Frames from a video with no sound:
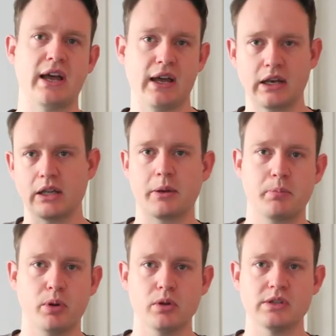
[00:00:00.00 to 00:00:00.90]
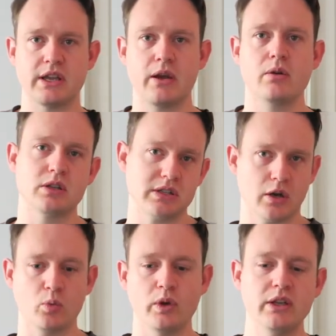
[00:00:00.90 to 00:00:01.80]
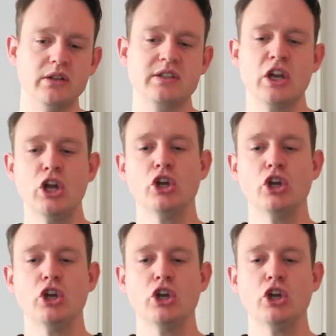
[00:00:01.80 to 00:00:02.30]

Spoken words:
handle that pulls out and it's on wheels,